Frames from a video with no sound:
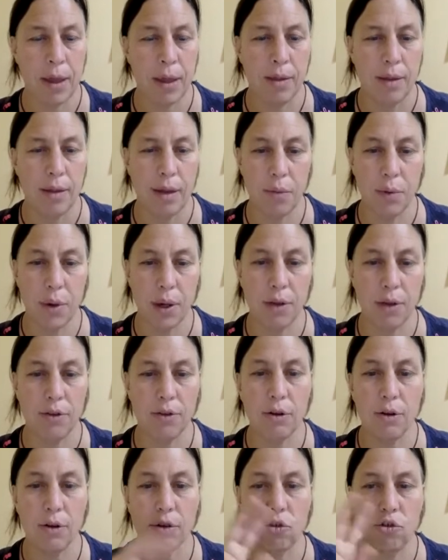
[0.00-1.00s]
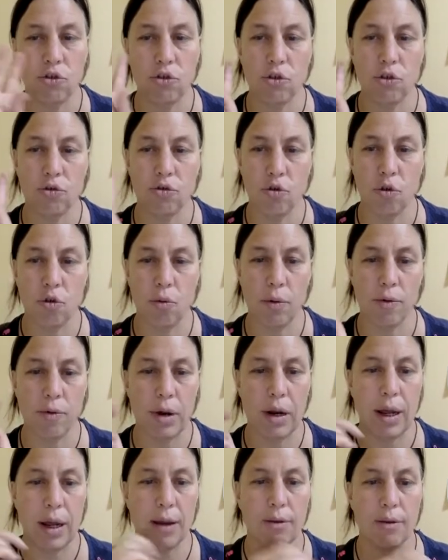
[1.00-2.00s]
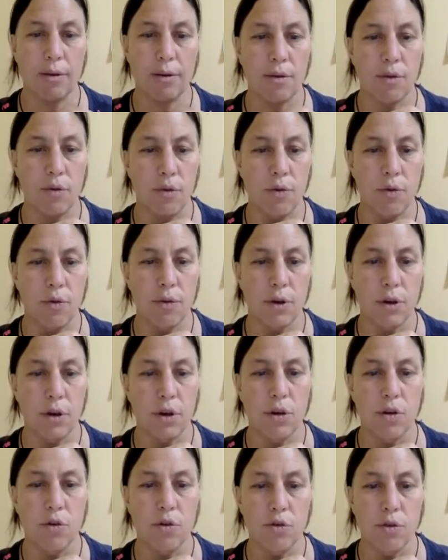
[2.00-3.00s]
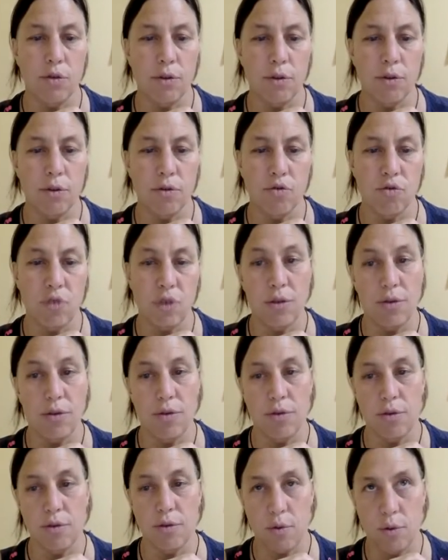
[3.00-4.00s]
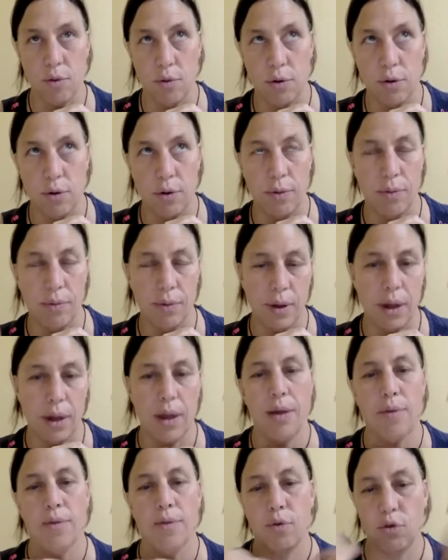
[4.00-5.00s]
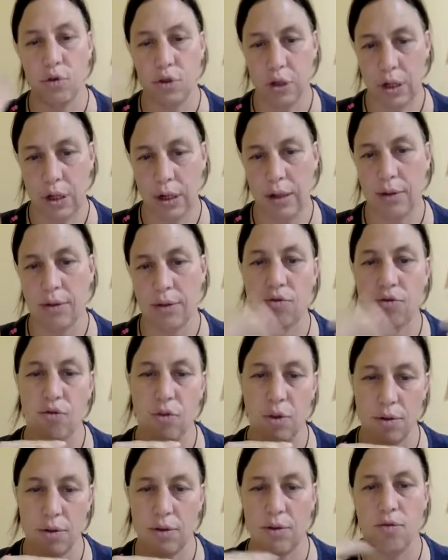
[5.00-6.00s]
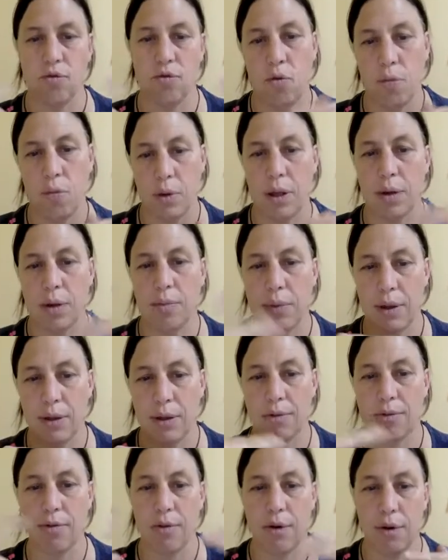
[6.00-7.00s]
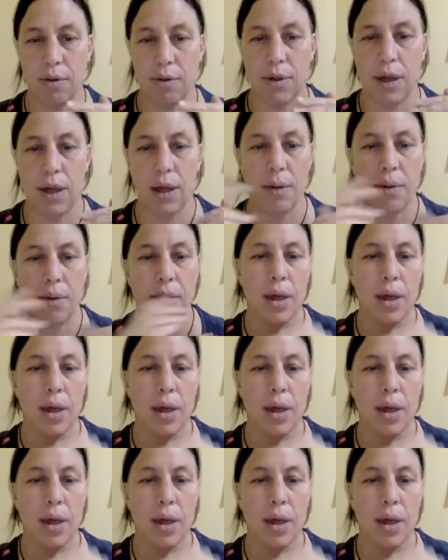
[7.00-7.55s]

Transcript: Then we're going to look at 2 trauma-related disorders: acute stress disorder. Unfortunately, stress and trauma get mixed around there.